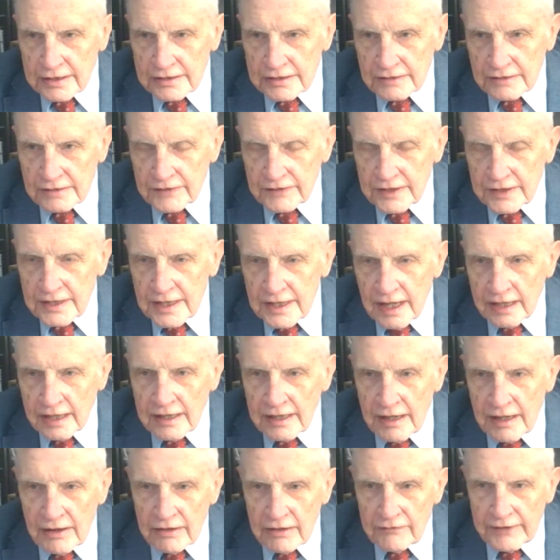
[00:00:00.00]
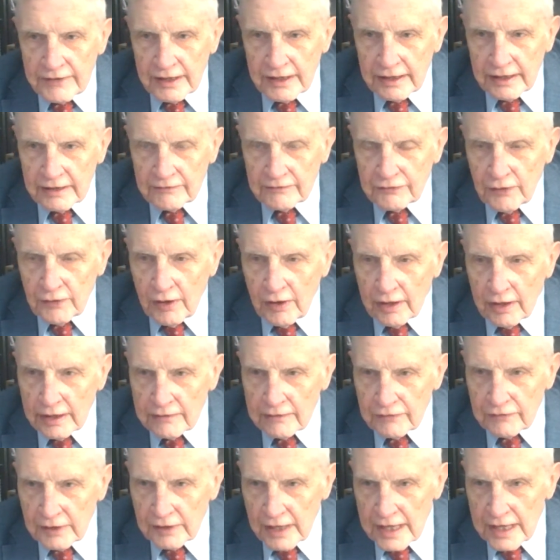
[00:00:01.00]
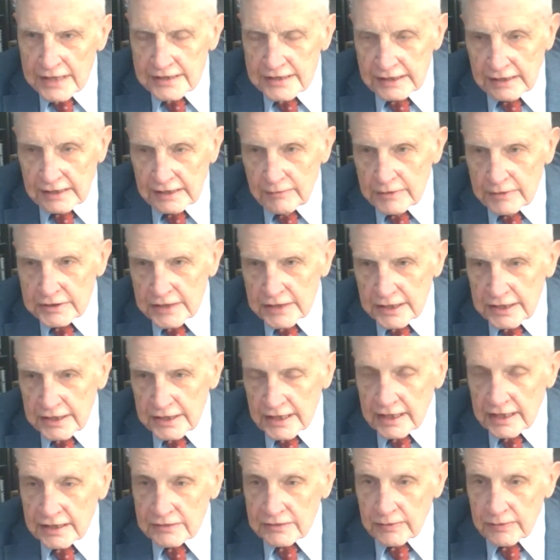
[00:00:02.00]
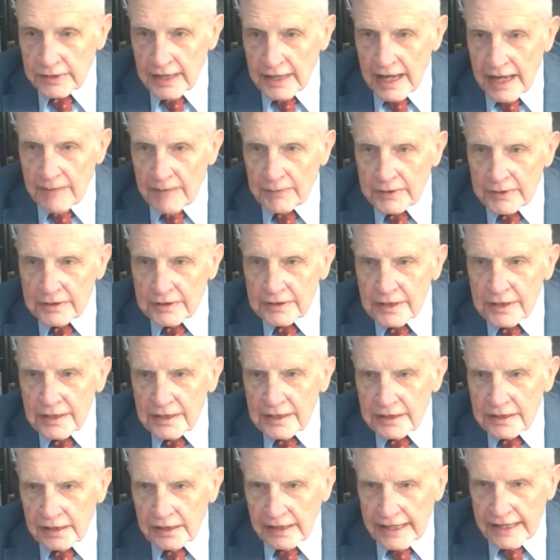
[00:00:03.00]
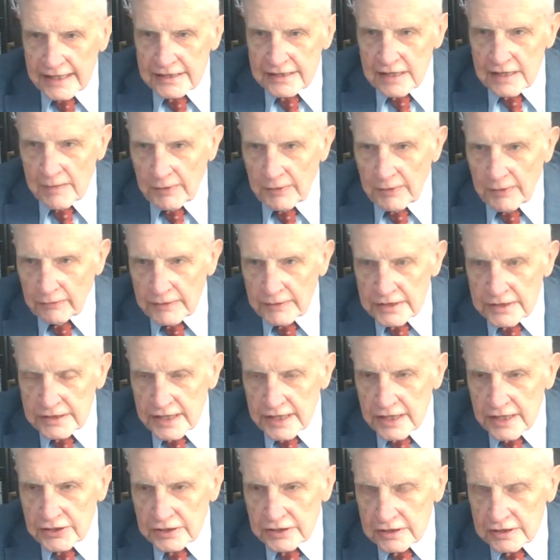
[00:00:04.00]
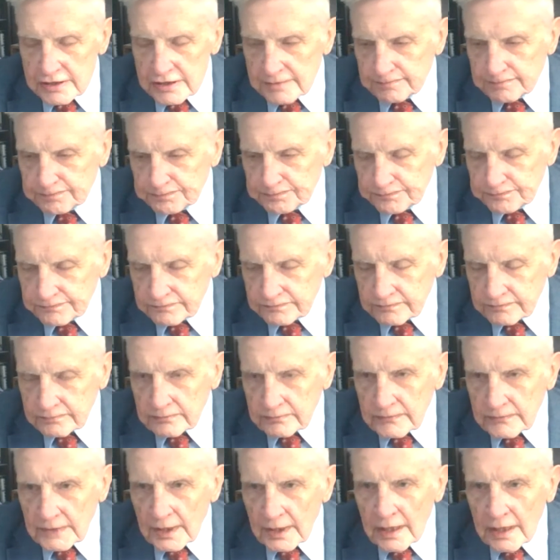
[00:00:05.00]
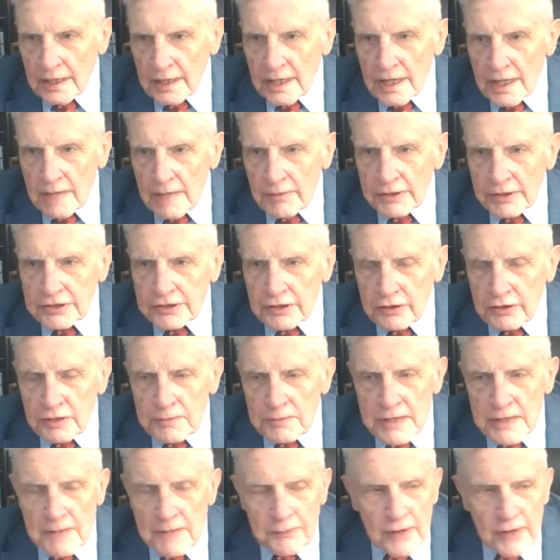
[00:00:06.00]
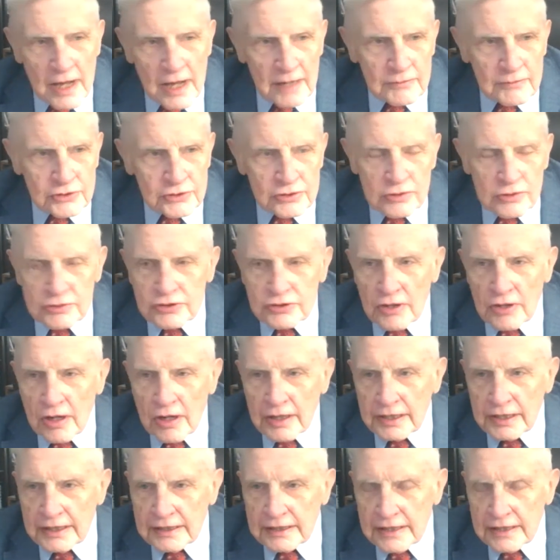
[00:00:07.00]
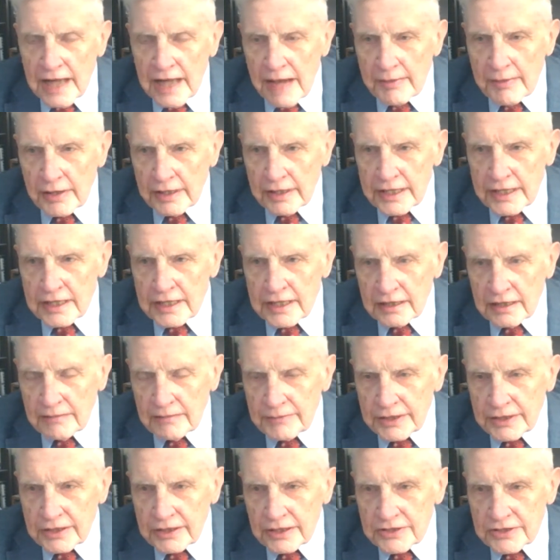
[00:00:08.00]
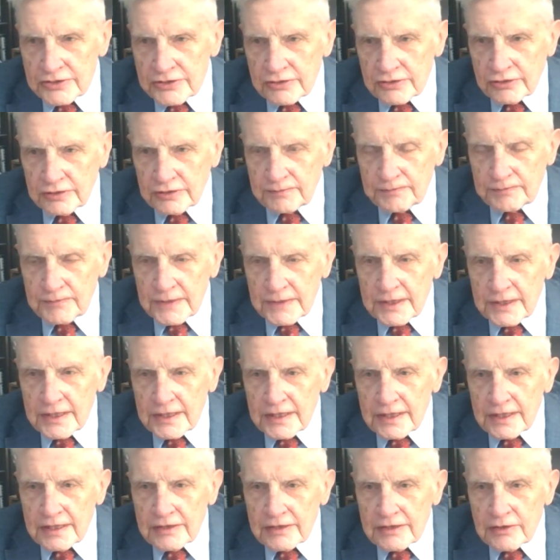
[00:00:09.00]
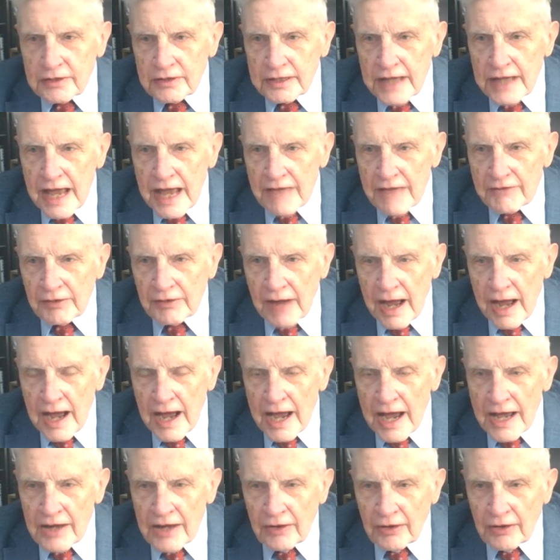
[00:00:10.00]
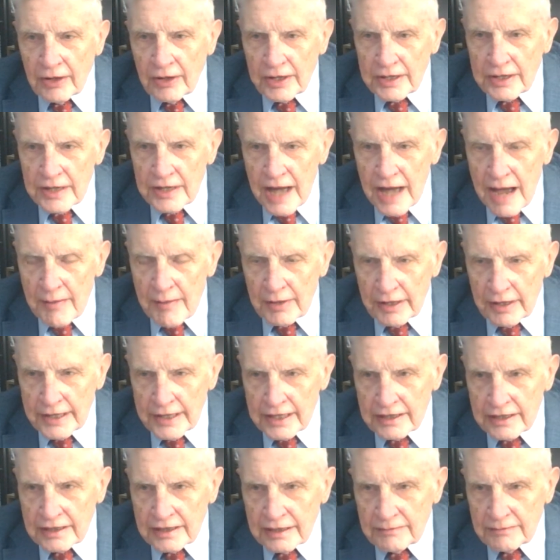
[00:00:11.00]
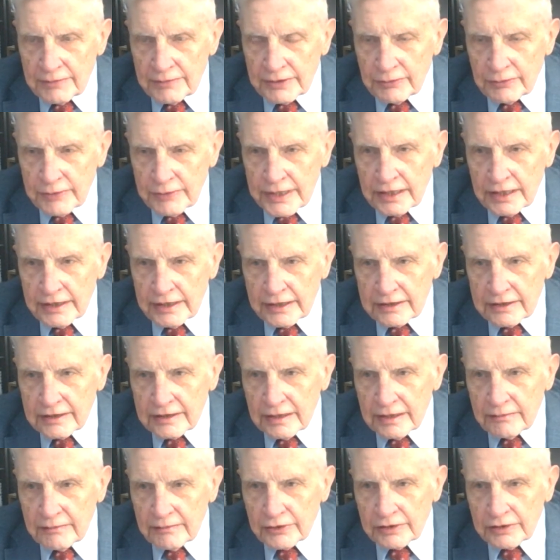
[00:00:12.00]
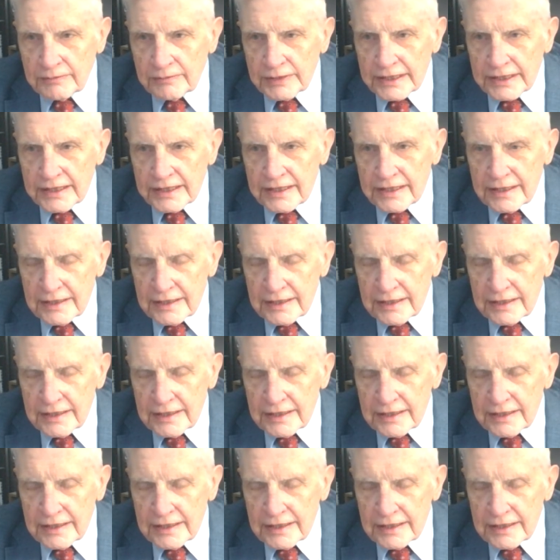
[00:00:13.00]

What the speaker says: of a countervailing fall in velocity, which I think is what happened the last couple of recessions. But there could be a problem too targeting nominal income, because you could have your eye on nominal income, but real income could be